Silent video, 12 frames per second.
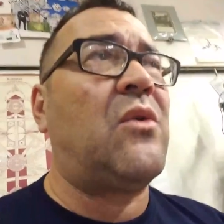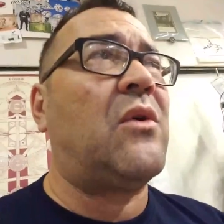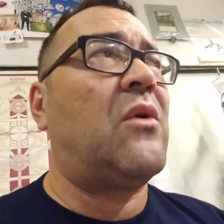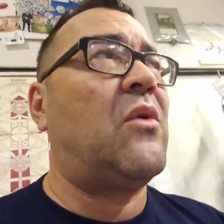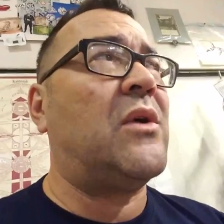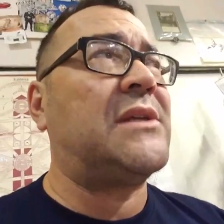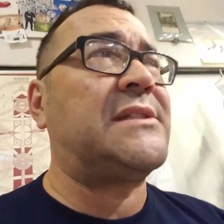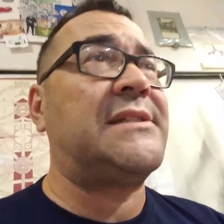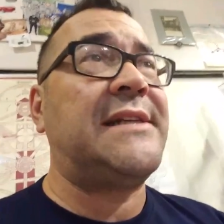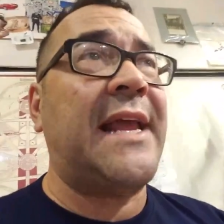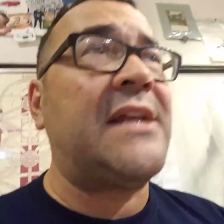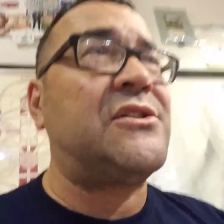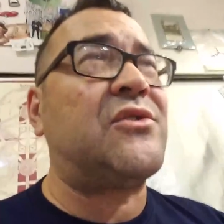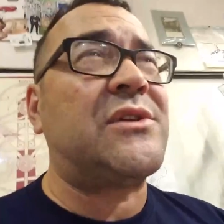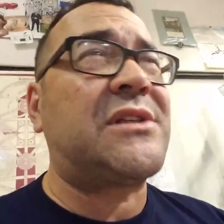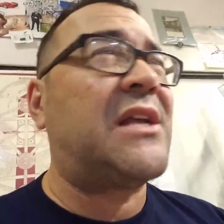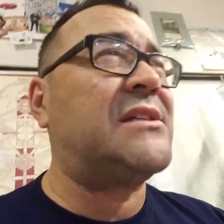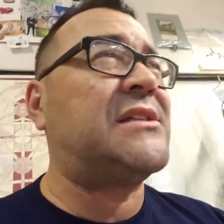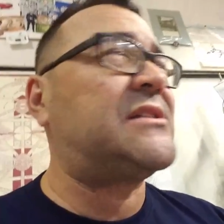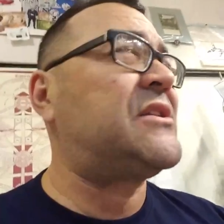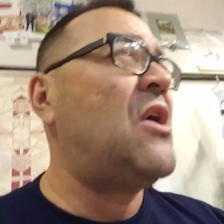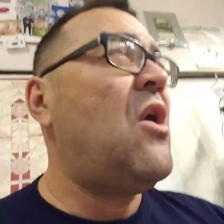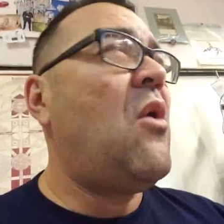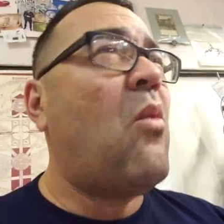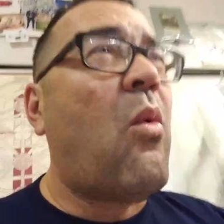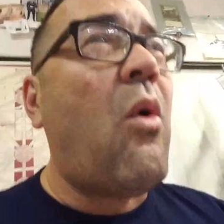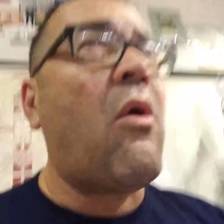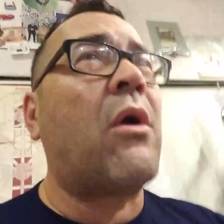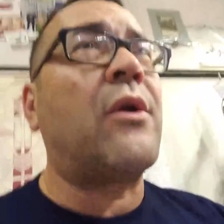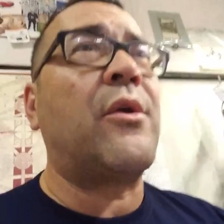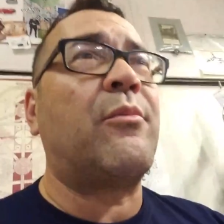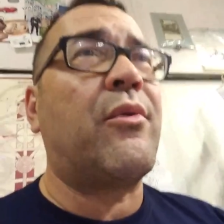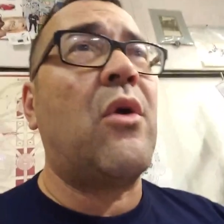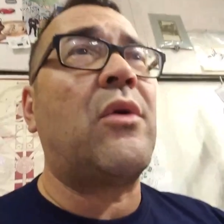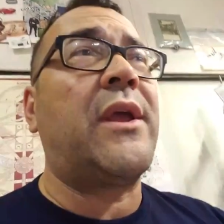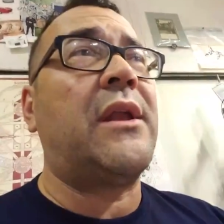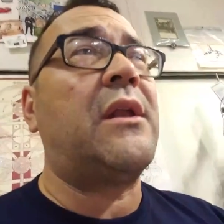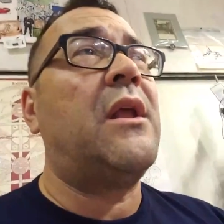or is dangerous because it's worn or broken,